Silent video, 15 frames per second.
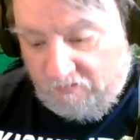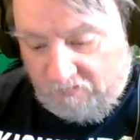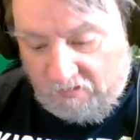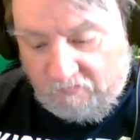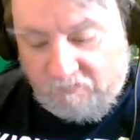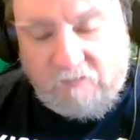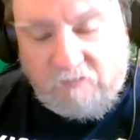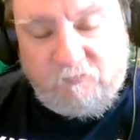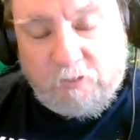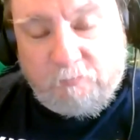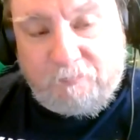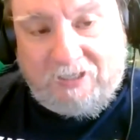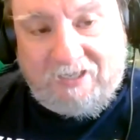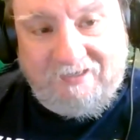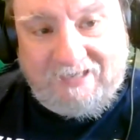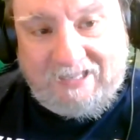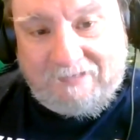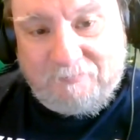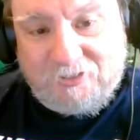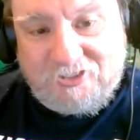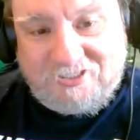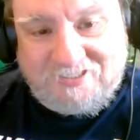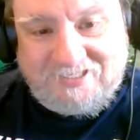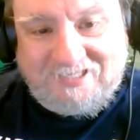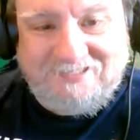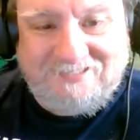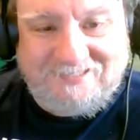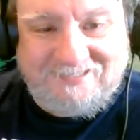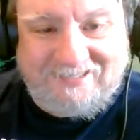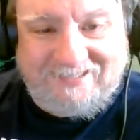if you're paying that much
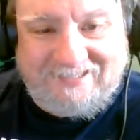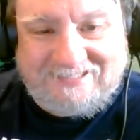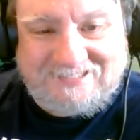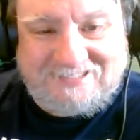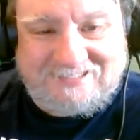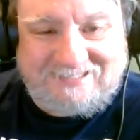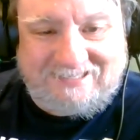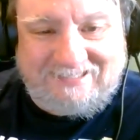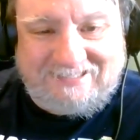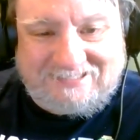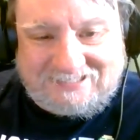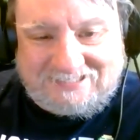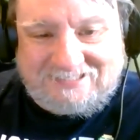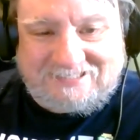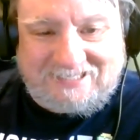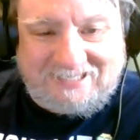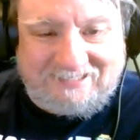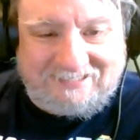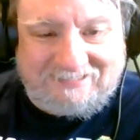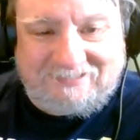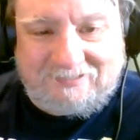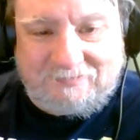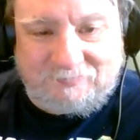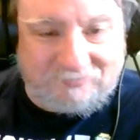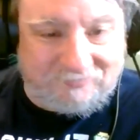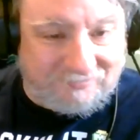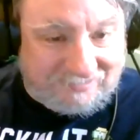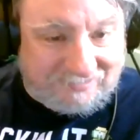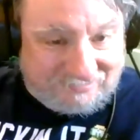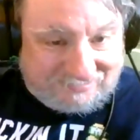attention, I guess it's taken a couple
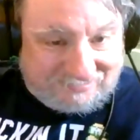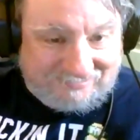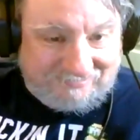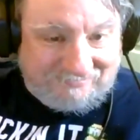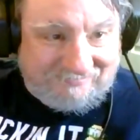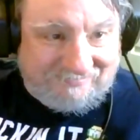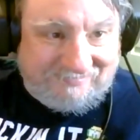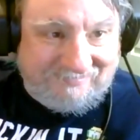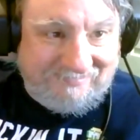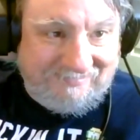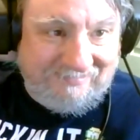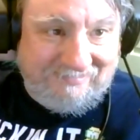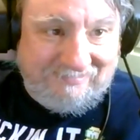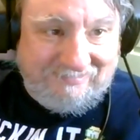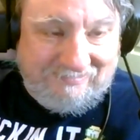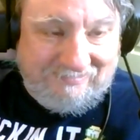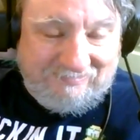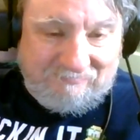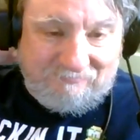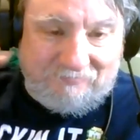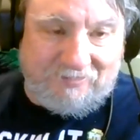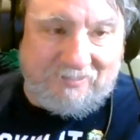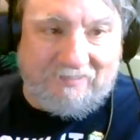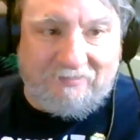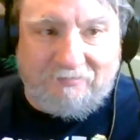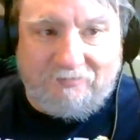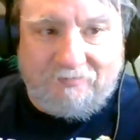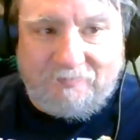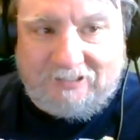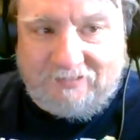of days to do it. We're down to
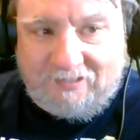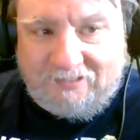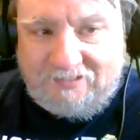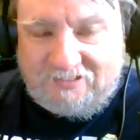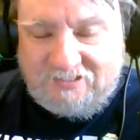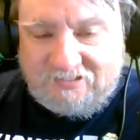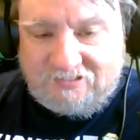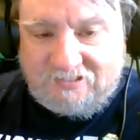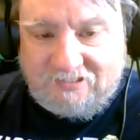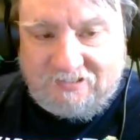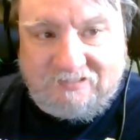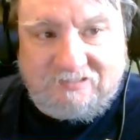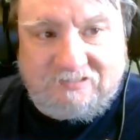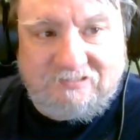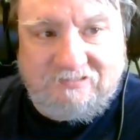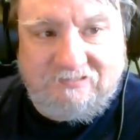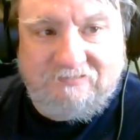about 19 seconds.